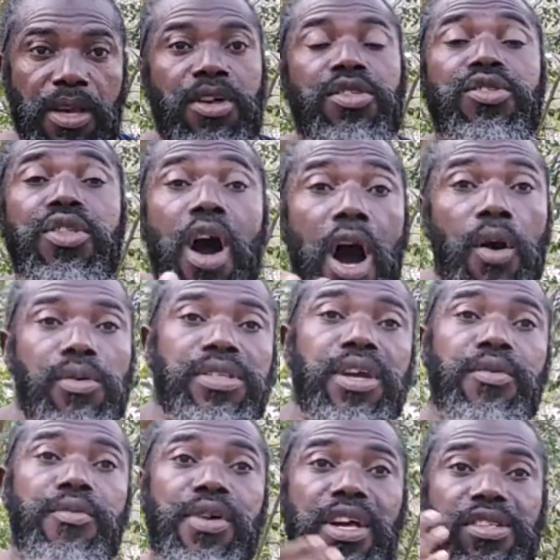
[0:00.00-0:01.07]
No, the
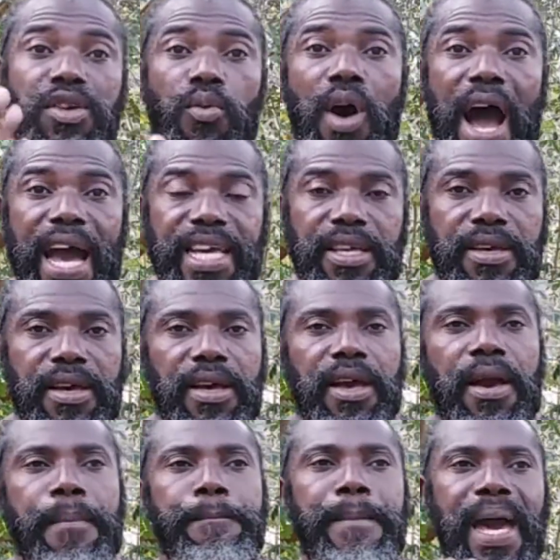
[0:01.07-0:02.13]
reason why
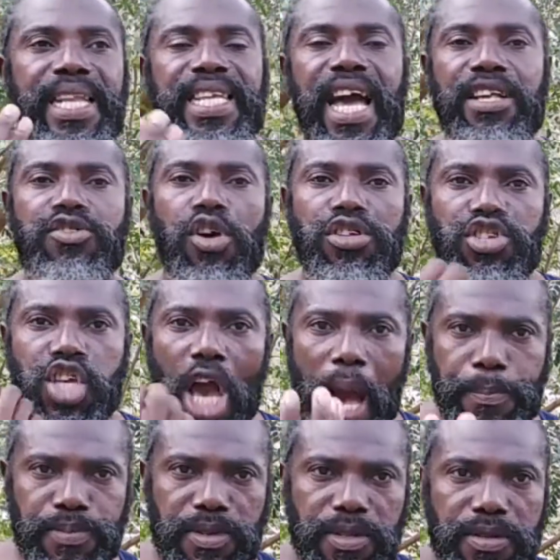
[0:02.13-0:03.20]
many are so
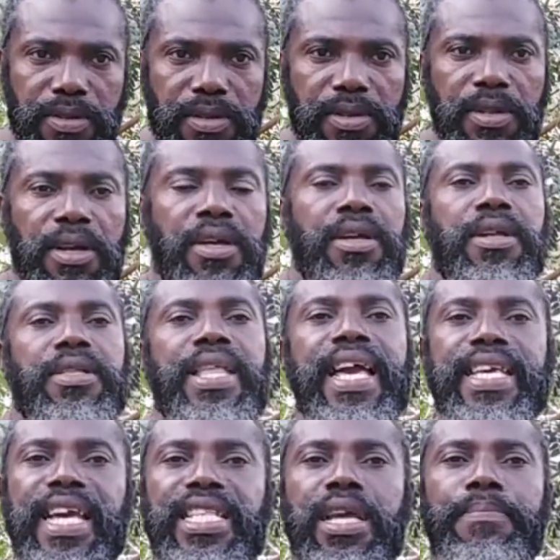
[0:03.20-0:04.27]
trapped,
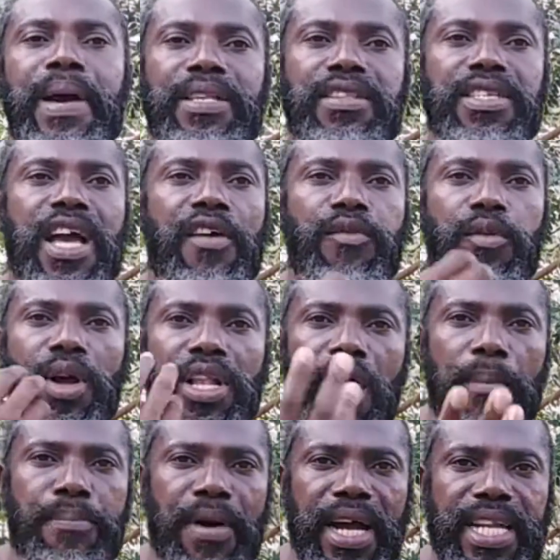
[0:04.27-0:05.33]
like in the message of
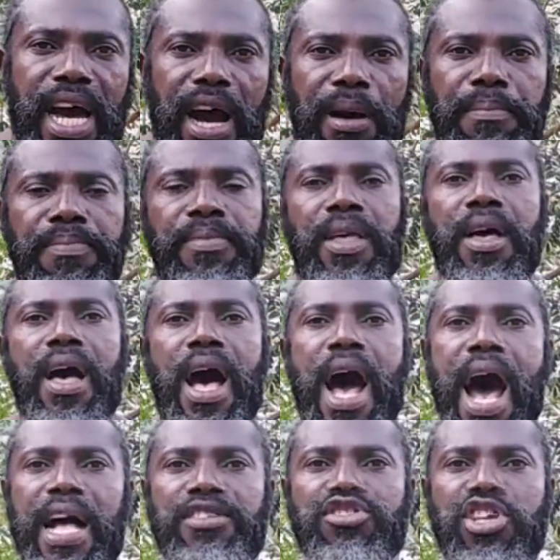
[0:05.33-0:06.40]
William Branham,
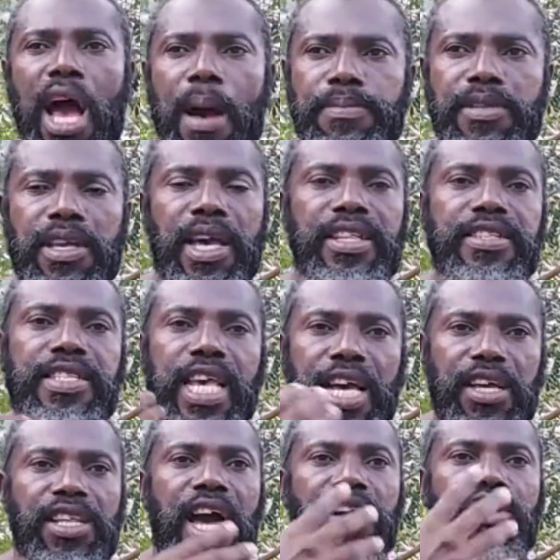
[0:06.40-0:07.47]
and trapped in secular